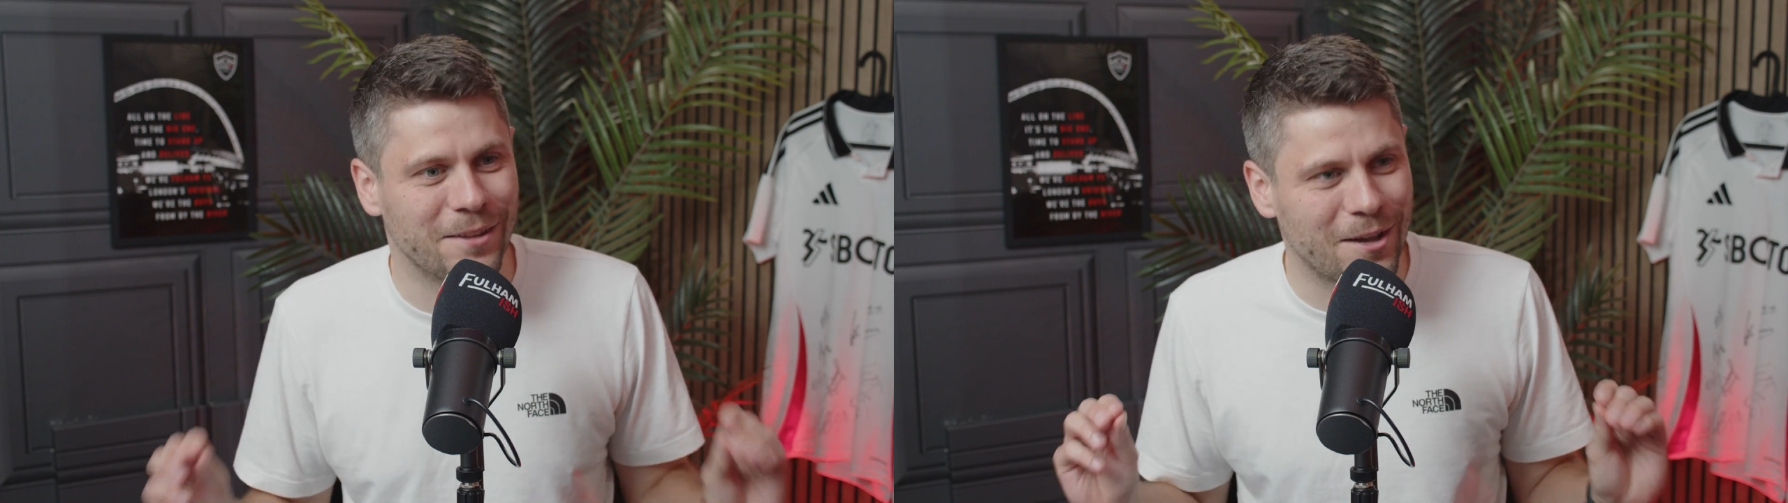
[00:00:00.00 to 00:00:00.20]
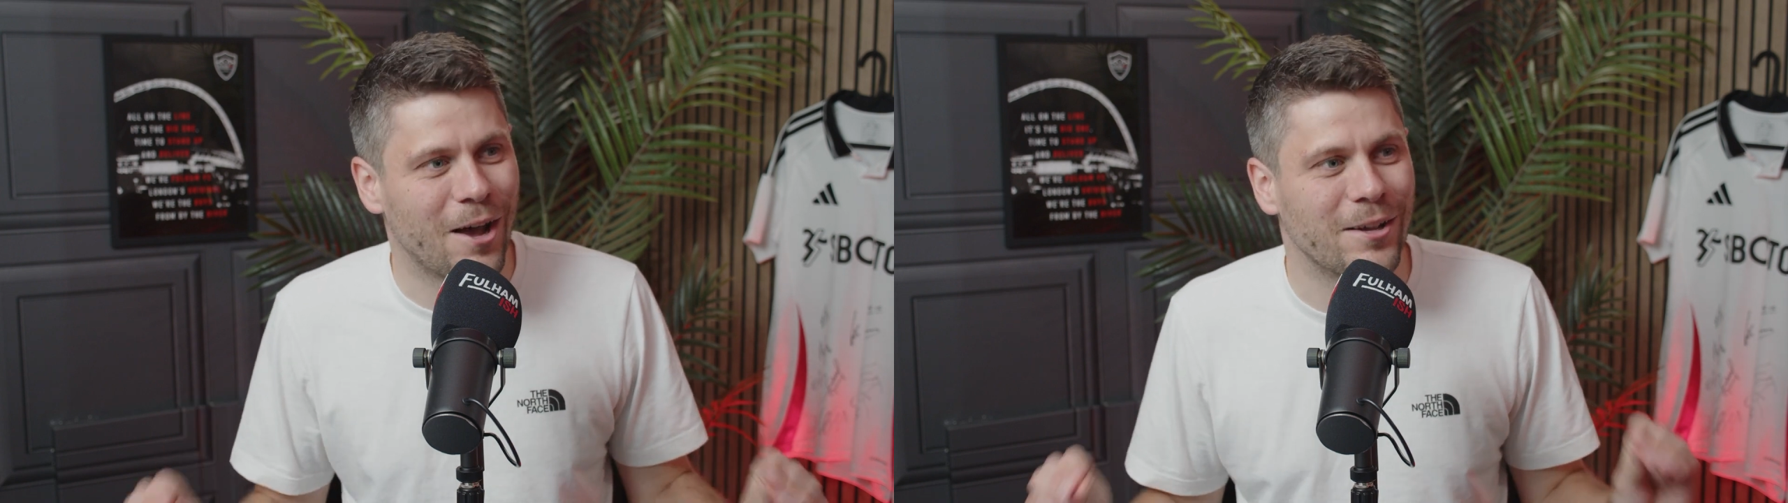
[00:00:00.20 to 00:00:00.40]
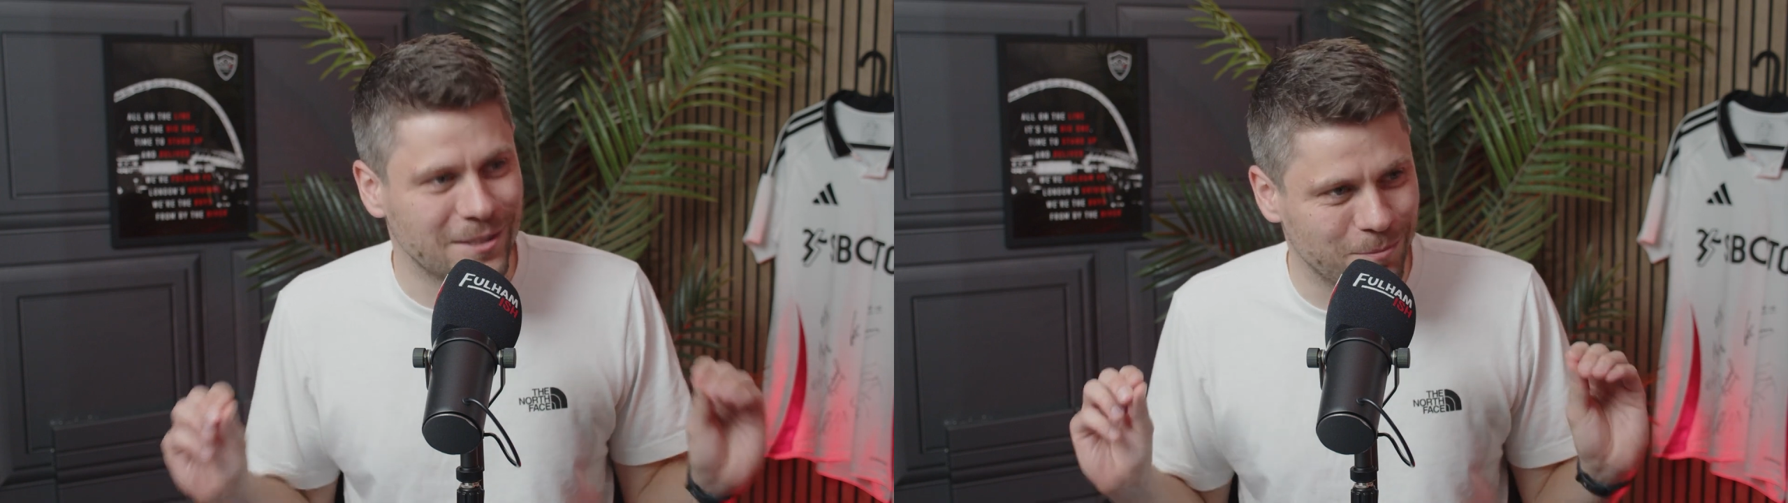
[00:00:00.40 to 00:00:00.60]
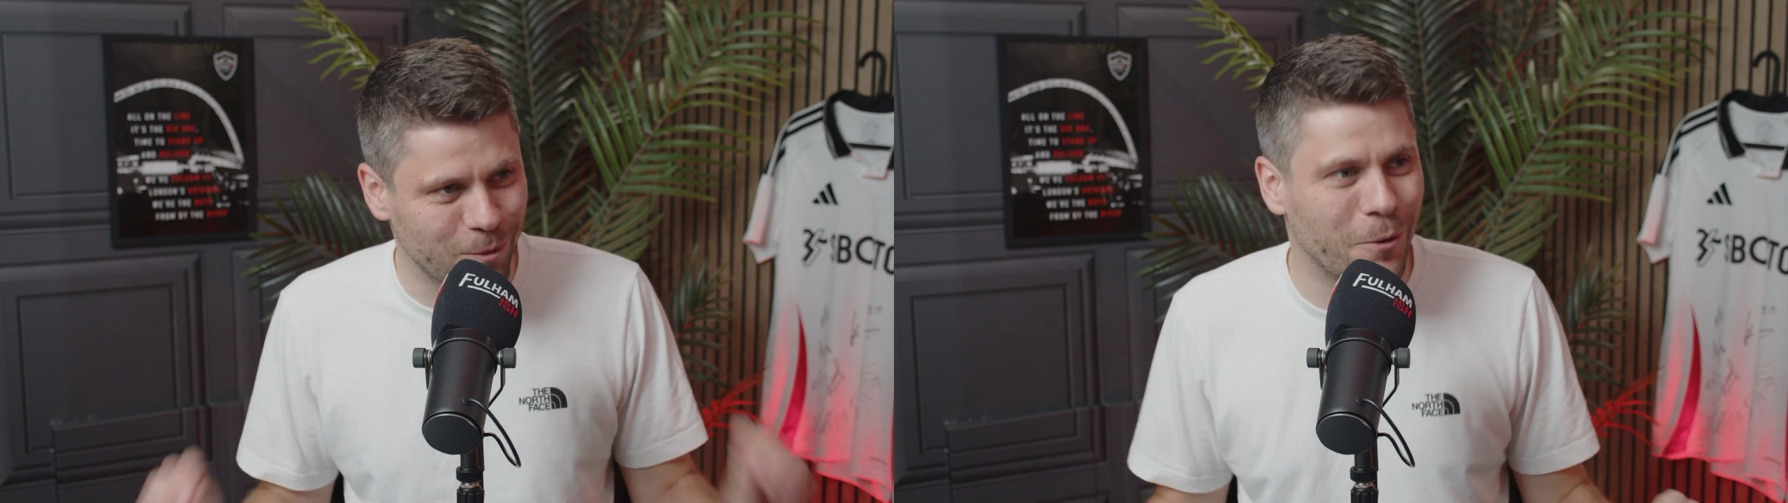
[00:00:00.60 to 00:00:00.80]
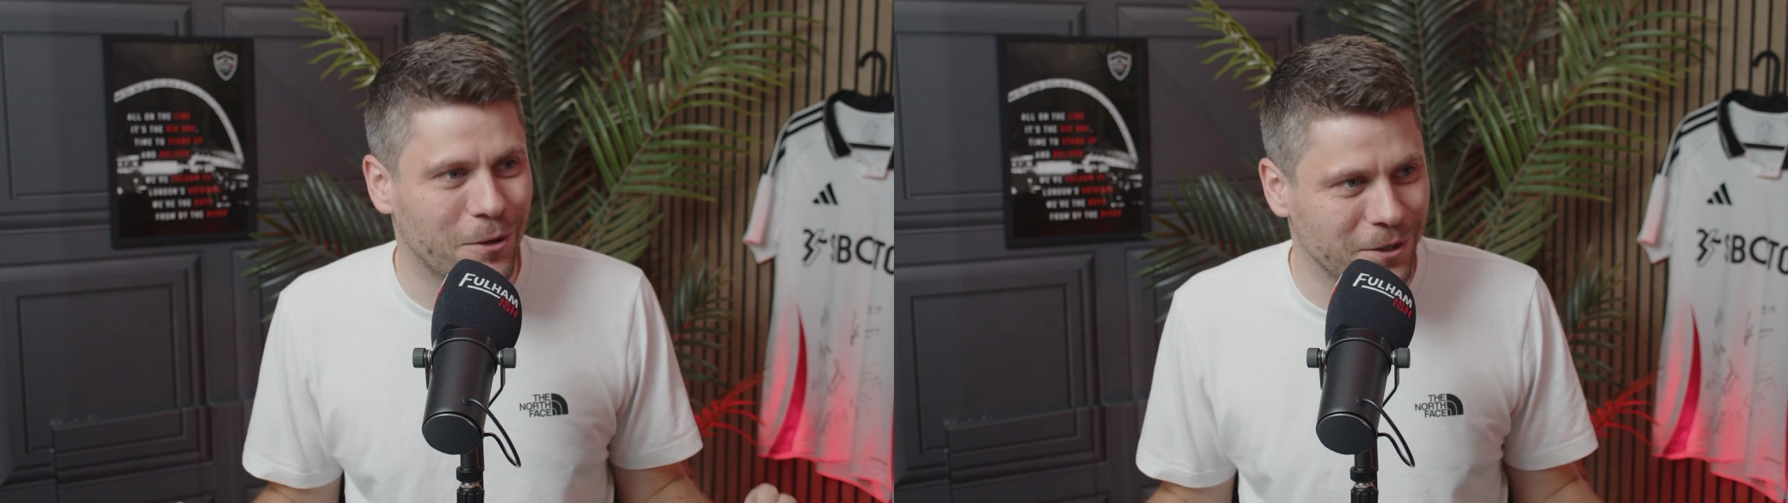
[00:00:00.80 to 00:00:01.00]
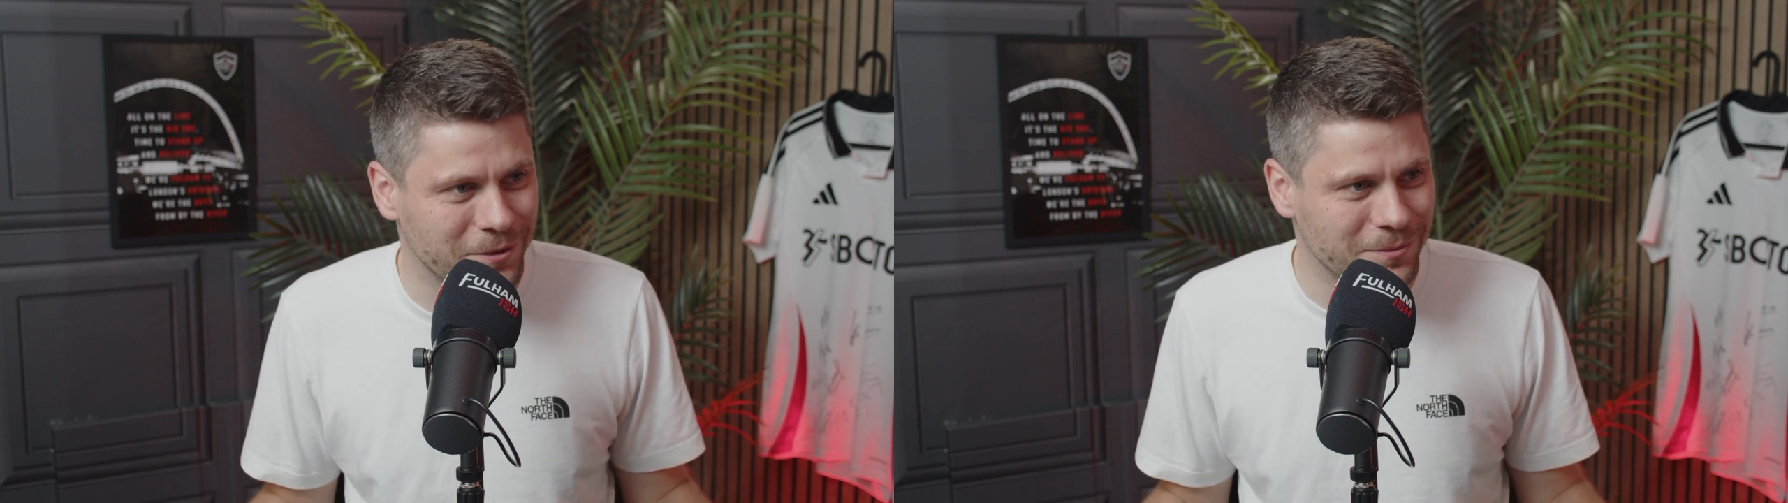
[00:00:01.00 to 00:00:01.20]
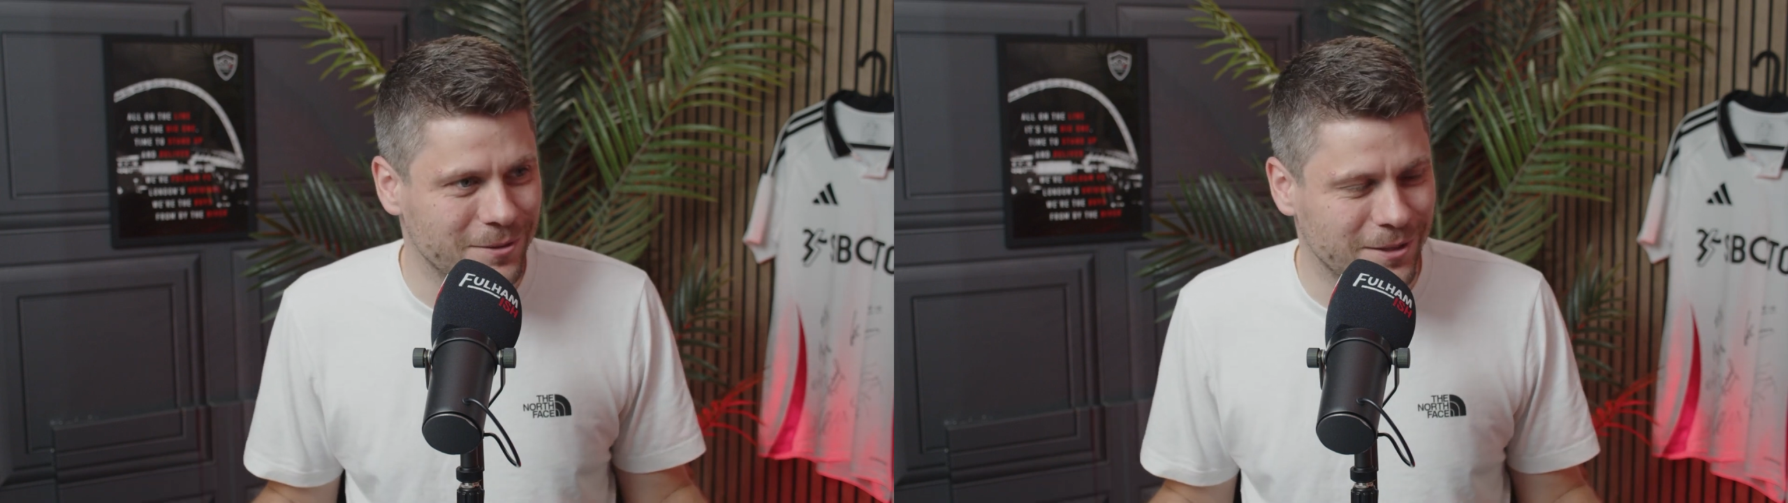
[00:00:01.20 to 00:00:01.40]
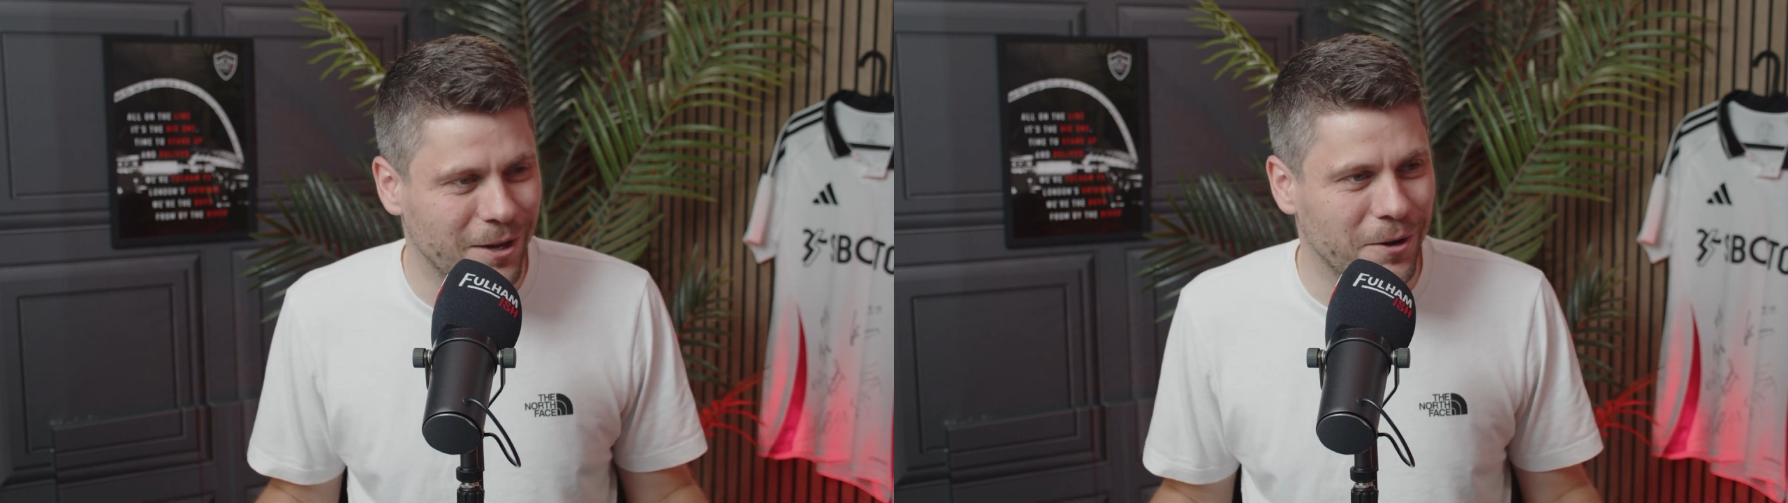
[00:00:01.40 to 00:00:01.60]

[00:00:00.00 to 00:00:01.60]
the curse is broken. So